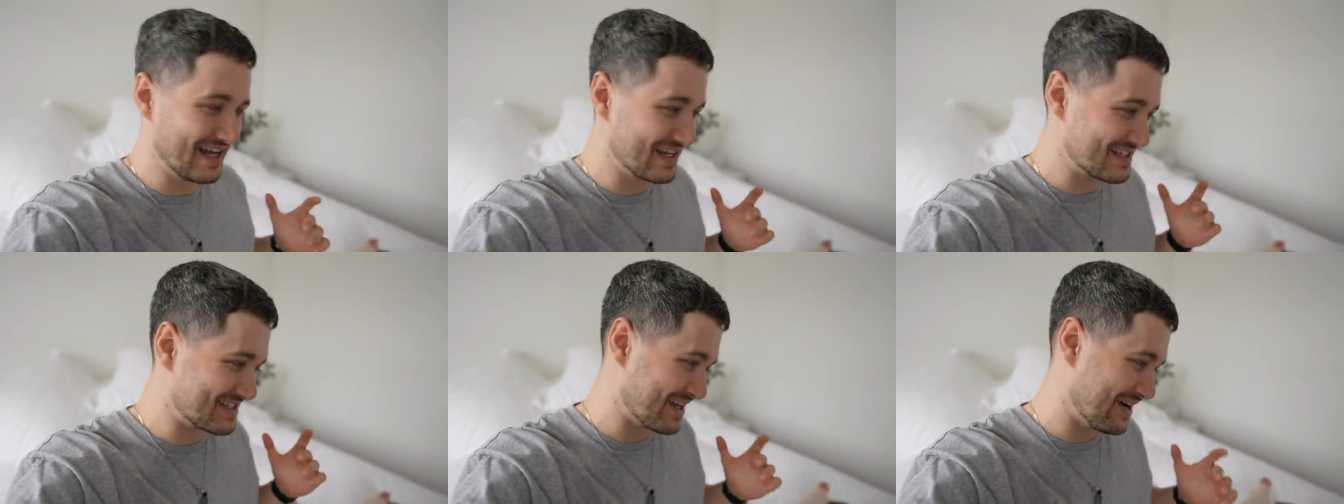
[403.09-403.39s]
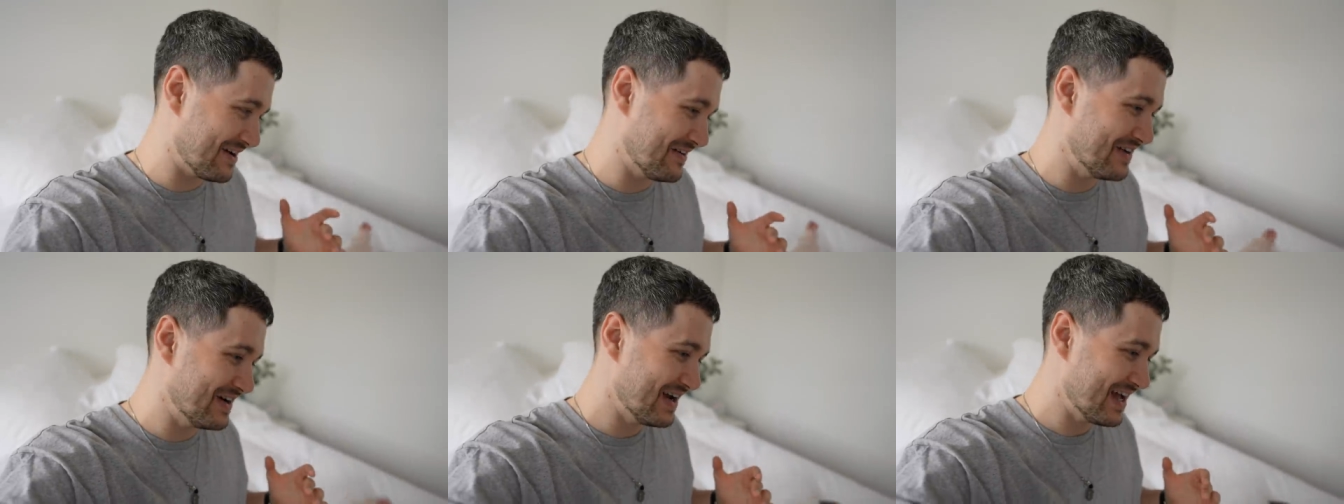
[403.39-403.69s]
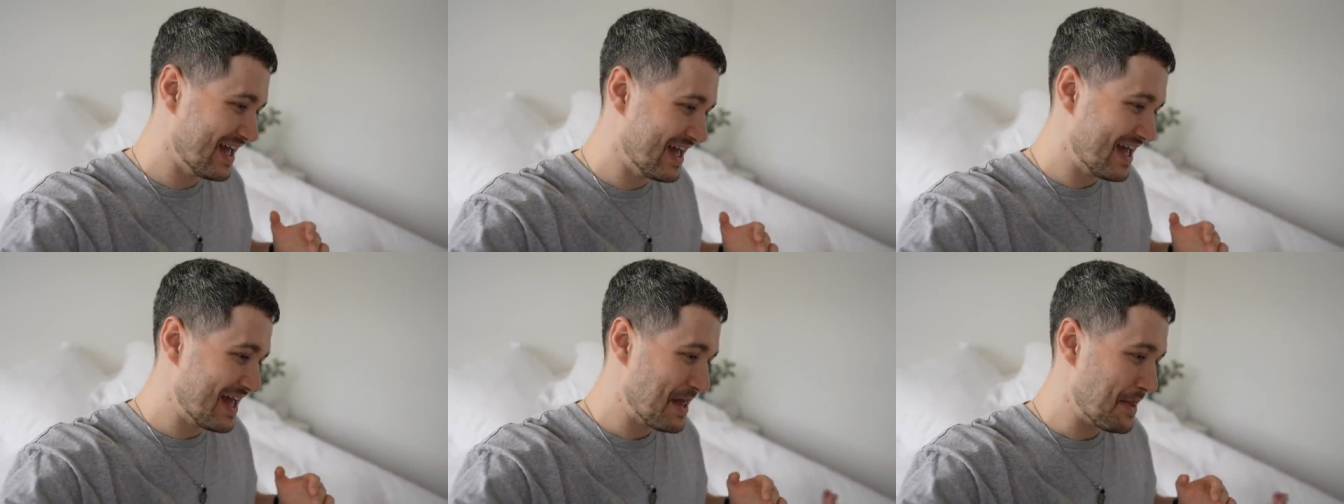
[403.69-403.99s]
So
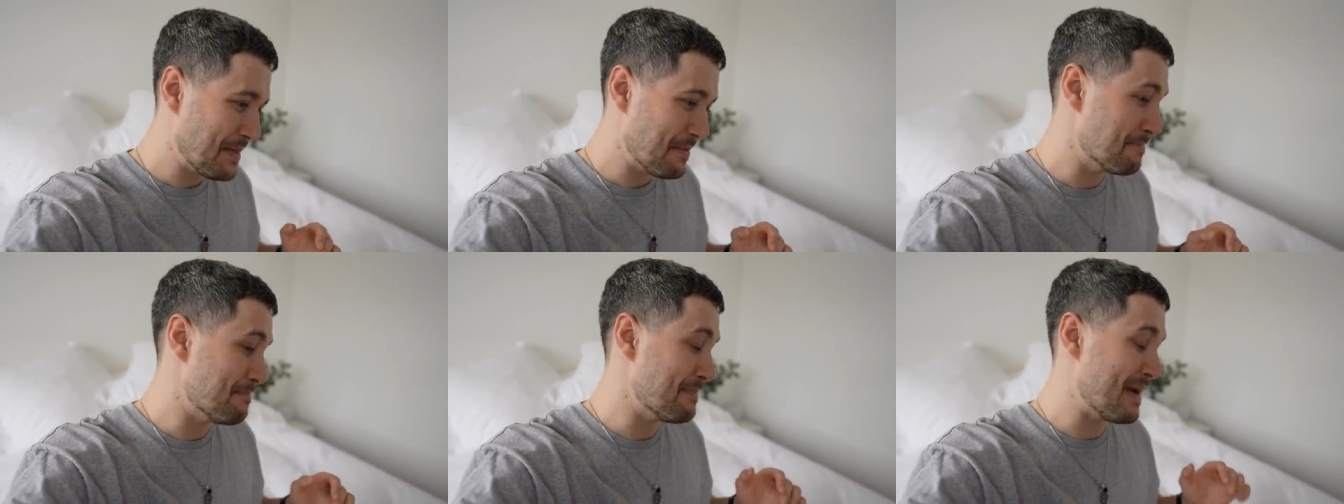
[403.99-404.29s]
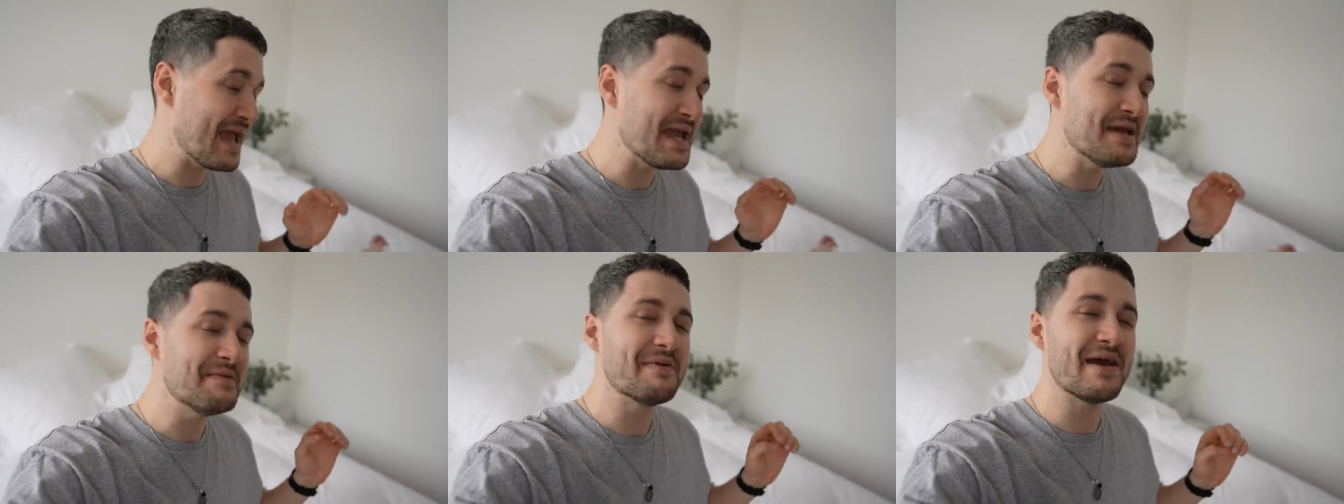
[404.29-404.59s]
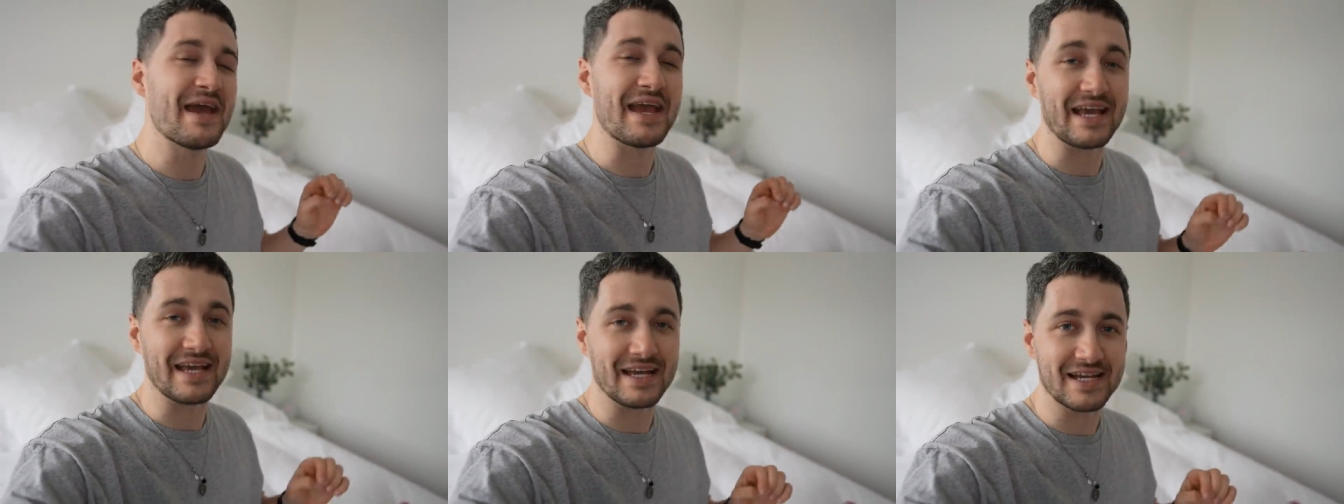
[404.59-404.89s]

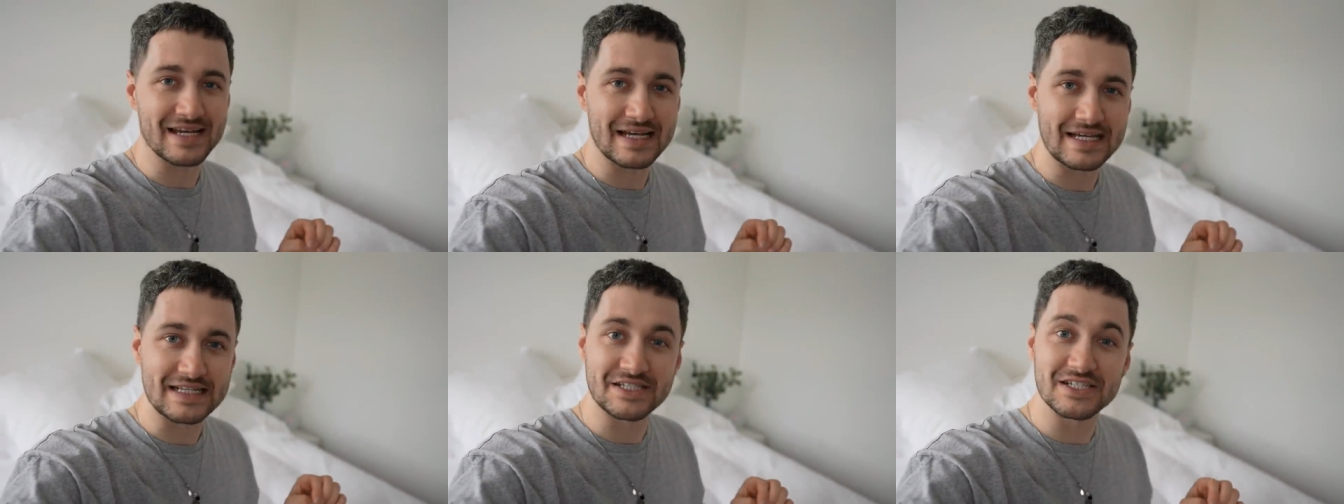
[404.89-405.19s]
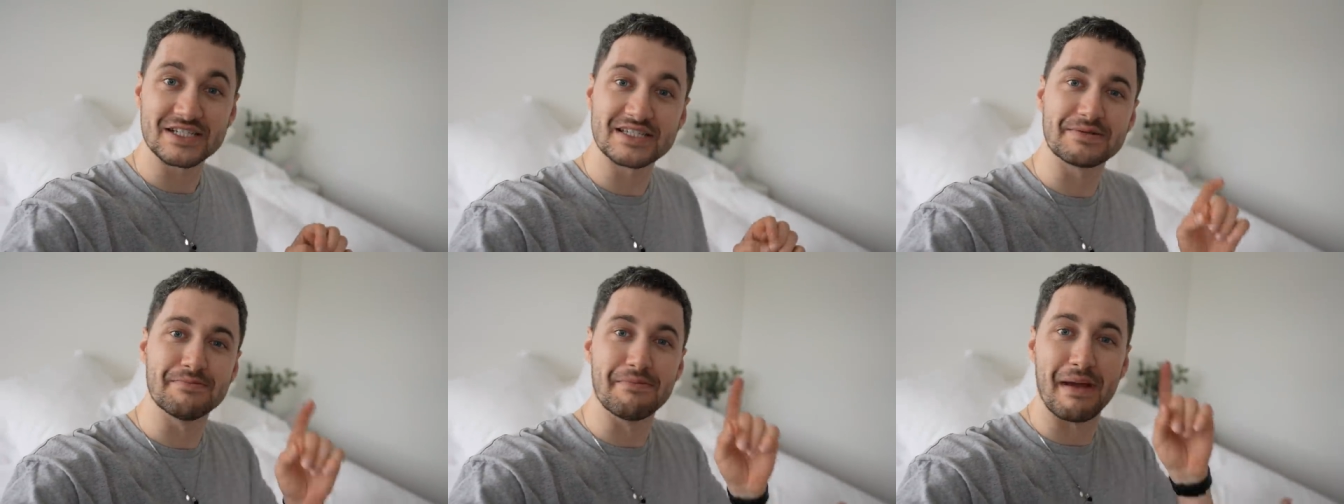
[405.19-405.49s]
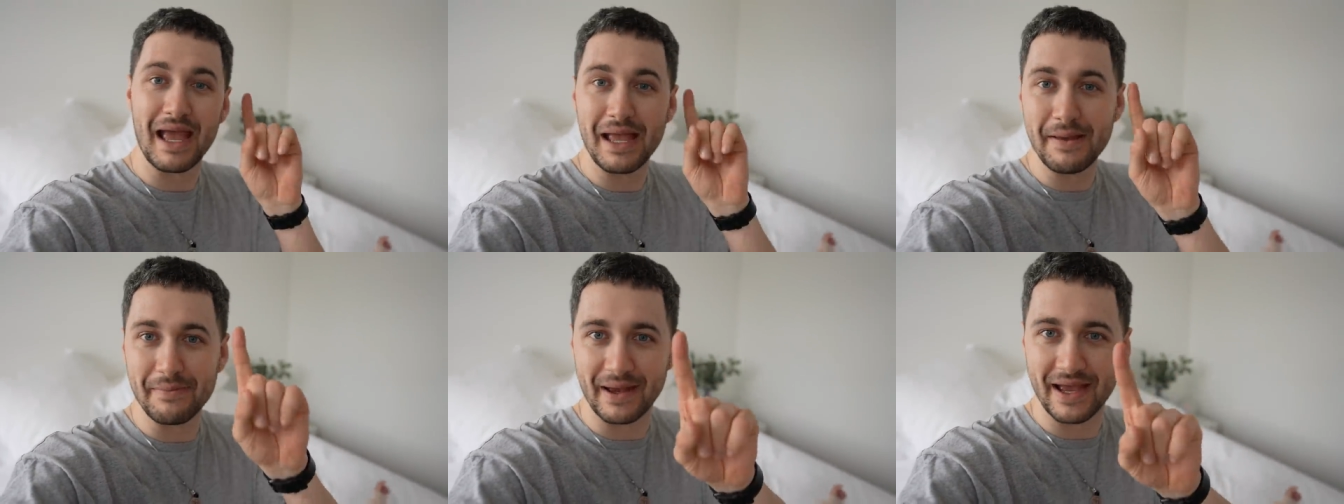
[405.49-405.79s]
maybe,
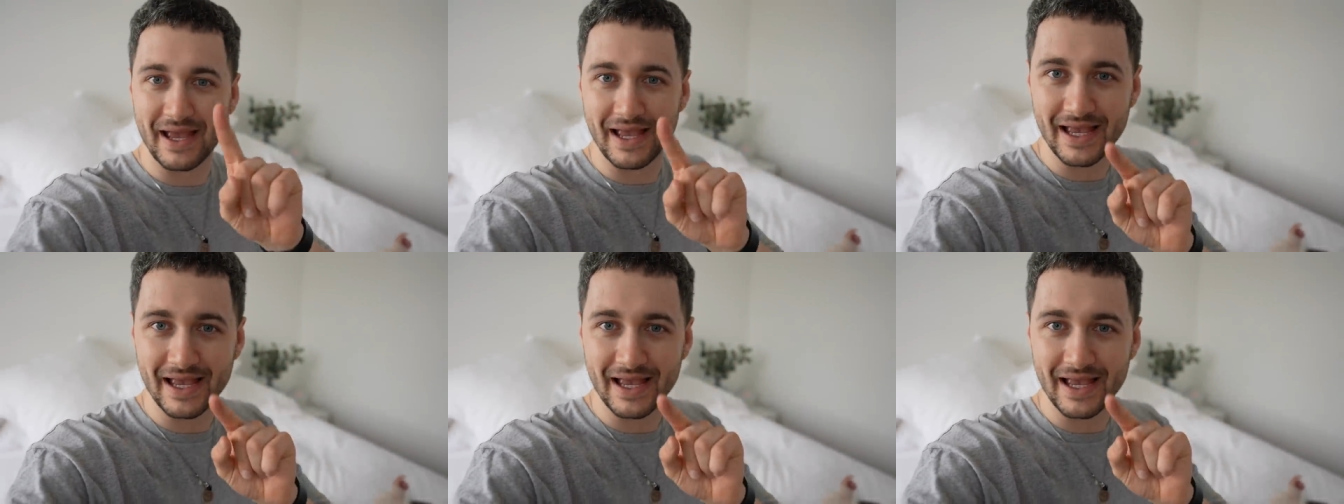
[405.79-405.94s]
maybe.